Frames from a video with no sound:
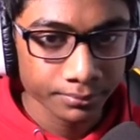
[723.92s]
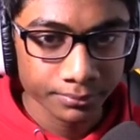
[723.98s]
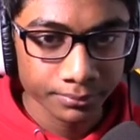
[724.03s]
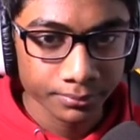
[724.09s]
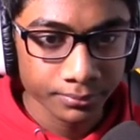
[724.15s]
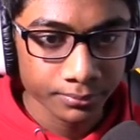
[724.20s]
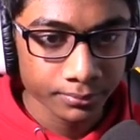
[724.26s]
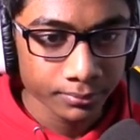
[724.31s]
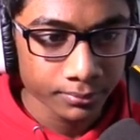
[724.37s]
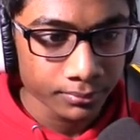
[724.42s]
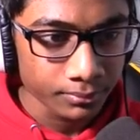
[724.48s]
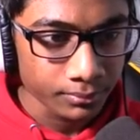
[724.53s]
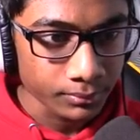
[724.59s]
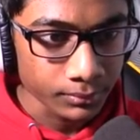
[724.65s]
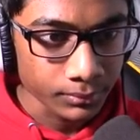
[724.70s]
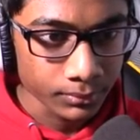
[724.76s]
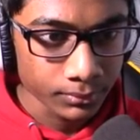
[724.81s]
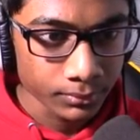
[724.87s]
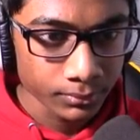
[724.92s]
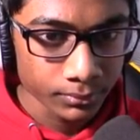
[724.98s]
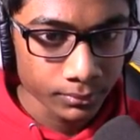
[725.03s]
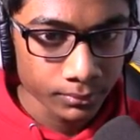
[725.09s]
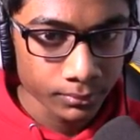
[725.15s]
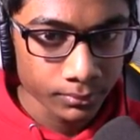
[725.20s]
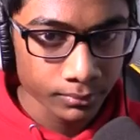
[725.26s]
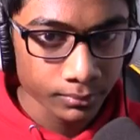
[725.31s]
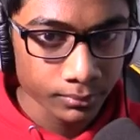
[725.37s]
a tough choice, isn't it?
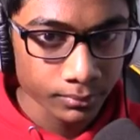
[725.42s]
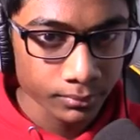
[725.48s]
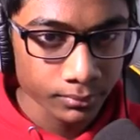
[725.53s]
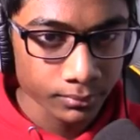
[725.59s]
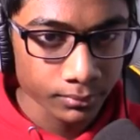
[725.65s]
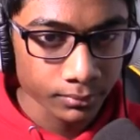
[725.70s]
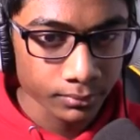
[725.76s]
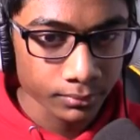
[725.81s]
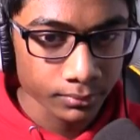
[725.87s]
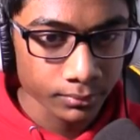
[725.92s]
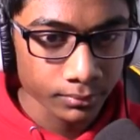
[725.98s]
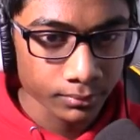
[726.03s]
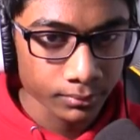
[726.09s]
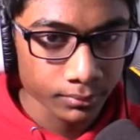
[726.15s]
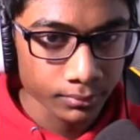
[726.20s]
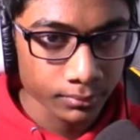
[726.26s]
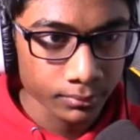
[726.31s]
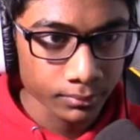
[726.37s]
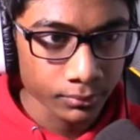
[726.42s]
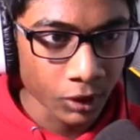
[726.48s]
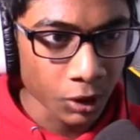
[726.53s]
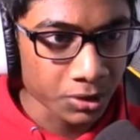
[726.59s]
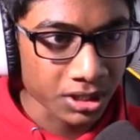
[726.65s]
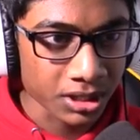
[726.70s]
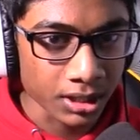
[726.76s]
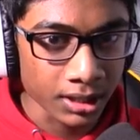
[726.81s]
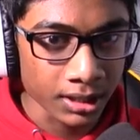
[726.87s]
No,
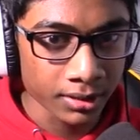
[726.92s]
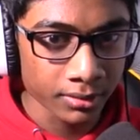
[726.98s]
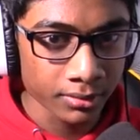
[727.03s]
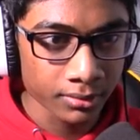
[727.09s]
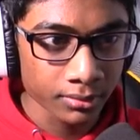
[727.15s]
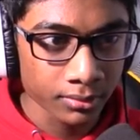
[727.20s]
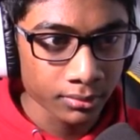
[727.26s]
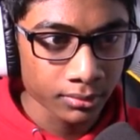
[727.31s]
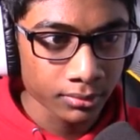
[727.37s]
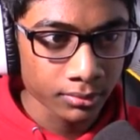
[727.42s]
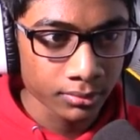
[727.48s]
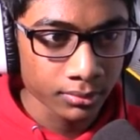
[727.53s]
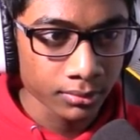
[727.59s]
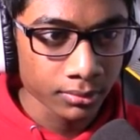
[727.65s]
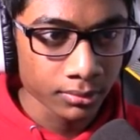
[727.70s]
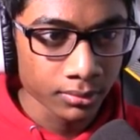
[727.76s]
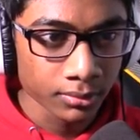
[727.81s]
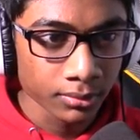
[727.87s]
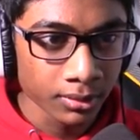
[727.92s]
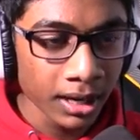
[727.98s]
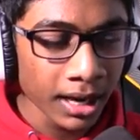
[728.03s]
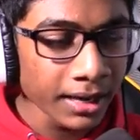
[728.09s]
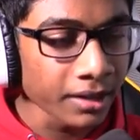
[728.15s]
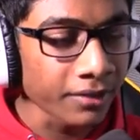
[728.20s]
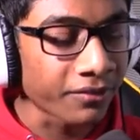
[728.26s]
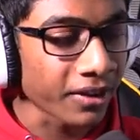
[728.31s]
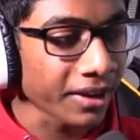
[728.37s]
it's not. What
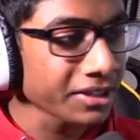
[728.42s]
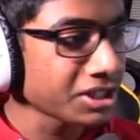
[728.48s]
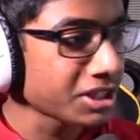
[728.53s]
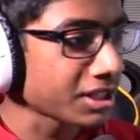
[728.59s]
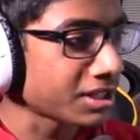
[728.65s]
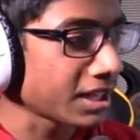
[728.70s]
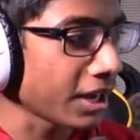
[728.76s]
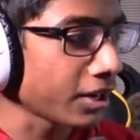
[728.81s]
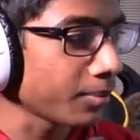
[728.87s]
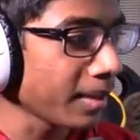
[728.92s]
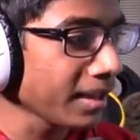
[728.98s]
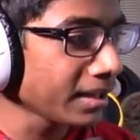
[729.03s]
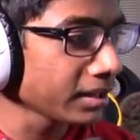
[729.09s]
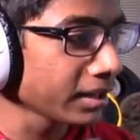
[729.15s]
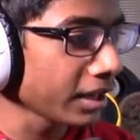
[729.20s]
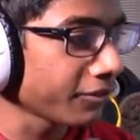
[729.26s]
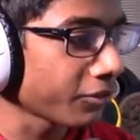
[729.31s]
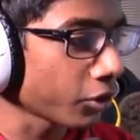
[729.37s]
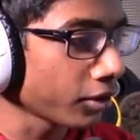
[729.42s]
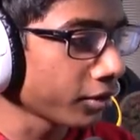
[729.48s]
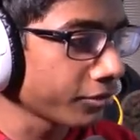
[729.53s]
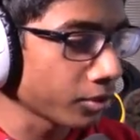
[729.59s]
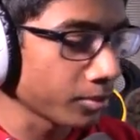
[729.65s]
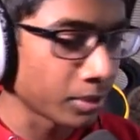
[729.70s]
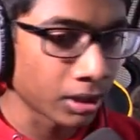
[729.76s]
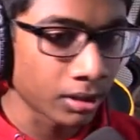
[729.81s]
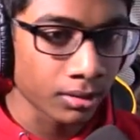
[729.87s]
kind of advice is that? You're making life hard for
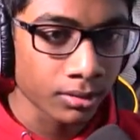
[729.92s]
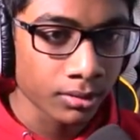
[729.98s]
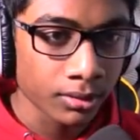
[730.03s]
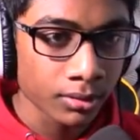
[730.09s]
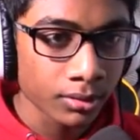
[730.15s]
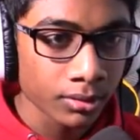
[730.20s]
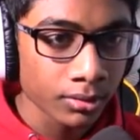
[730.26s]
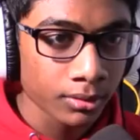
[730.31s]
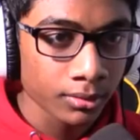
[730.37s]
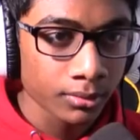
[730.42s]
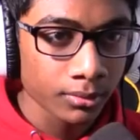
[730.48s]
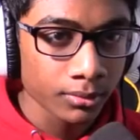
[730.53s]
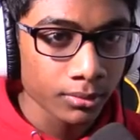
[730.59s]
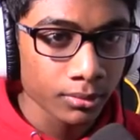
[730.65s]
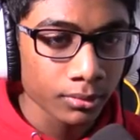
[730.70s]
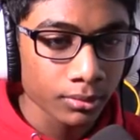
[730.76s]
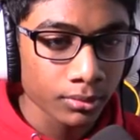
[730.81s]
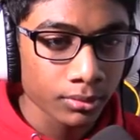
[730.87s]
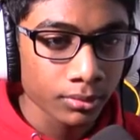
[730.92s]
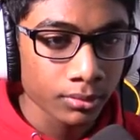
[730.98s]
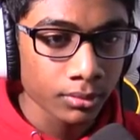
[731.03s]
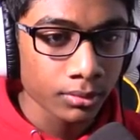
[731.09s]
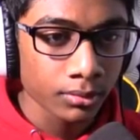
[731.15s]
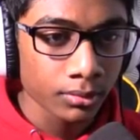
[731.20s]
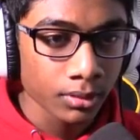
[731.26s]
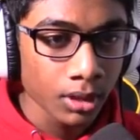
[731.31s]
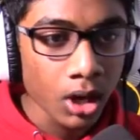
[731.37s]
me.
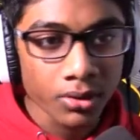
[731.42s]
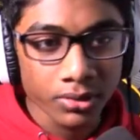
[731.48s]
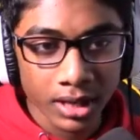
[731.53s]
Oh,